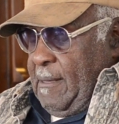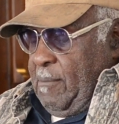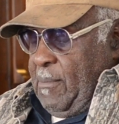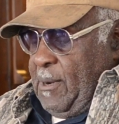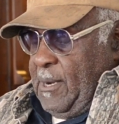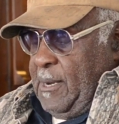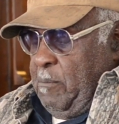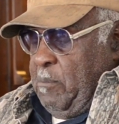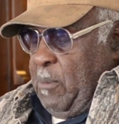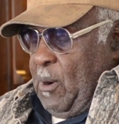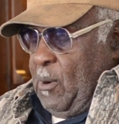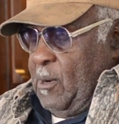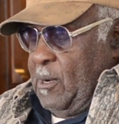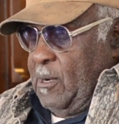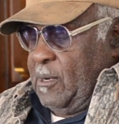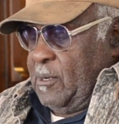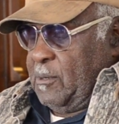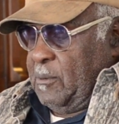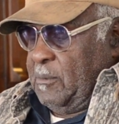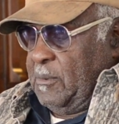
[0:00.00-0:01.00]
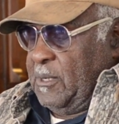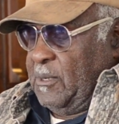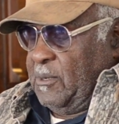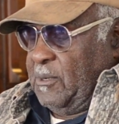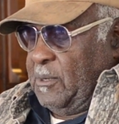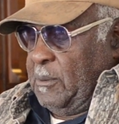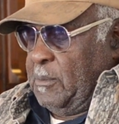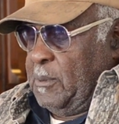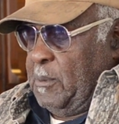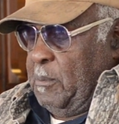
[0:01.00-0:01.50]
But he bought us
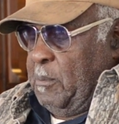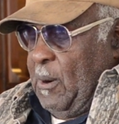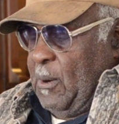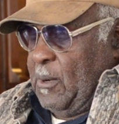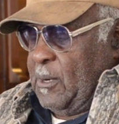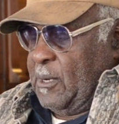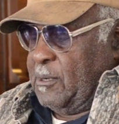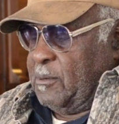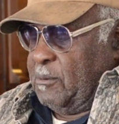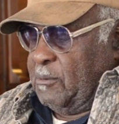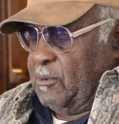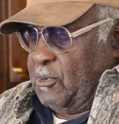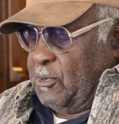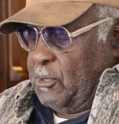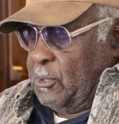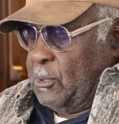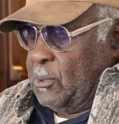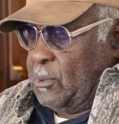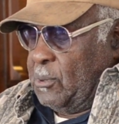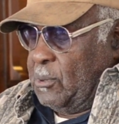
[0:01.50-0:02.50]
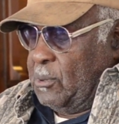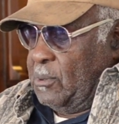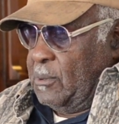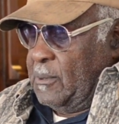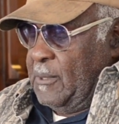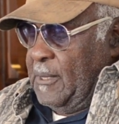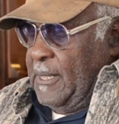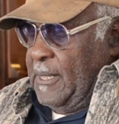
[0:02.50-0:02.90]
some shoes.